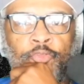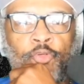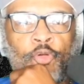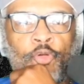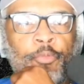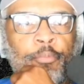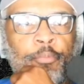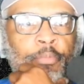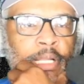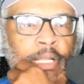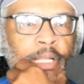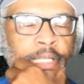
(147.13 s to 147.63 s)

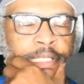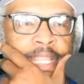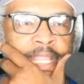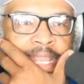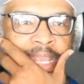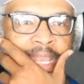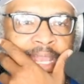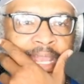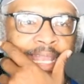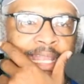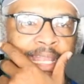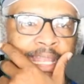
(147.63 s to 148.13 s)

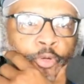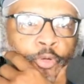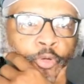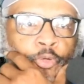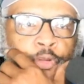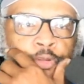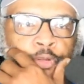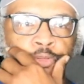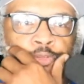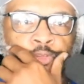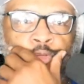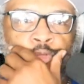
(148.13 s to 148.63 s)
Monday and
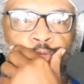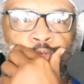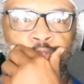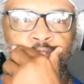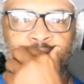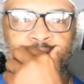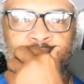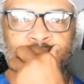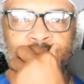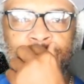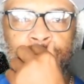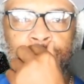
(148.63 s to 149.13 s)
or
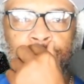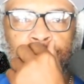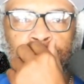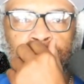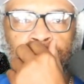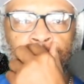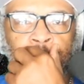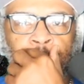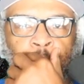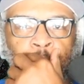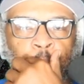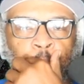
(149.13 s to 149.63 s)
Tuesday.
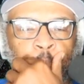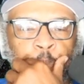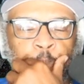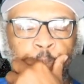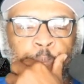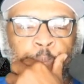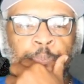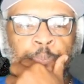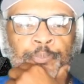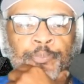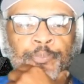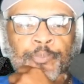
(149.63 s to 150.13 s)

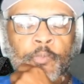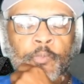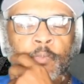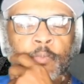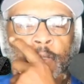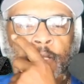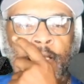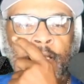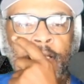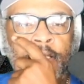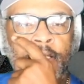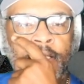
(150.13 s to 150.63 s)

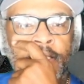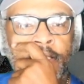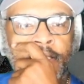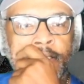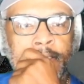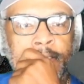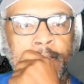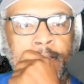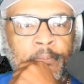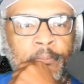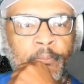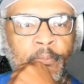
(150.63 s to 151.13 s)

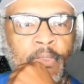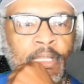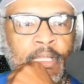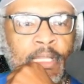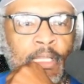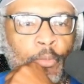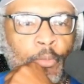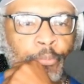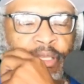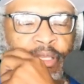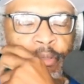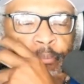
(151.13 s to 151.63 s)

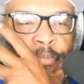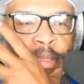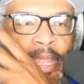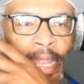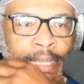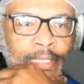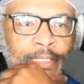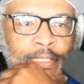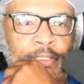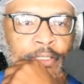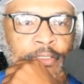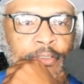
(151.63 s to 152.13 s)
I'll be
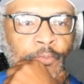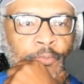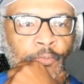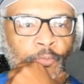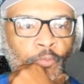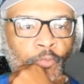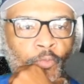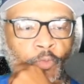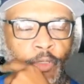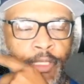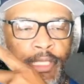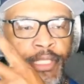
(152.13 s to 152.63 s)
back
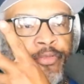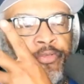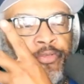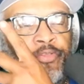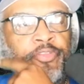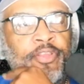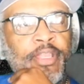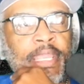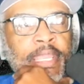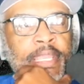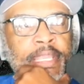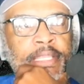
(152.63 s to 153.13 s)

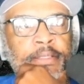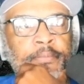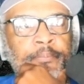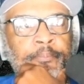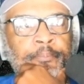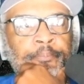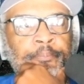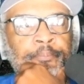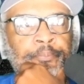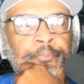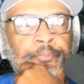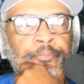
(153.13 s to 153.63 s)
Wednesday,
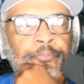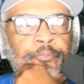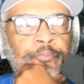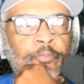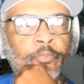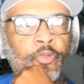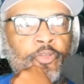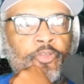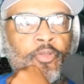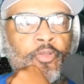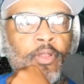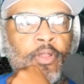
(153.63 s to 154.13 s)

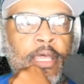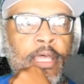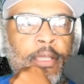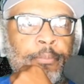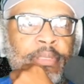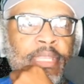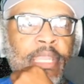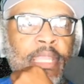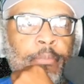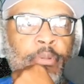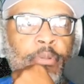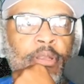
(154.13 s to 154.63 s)
so I'll
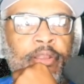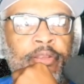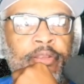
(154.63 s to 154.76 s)
be able to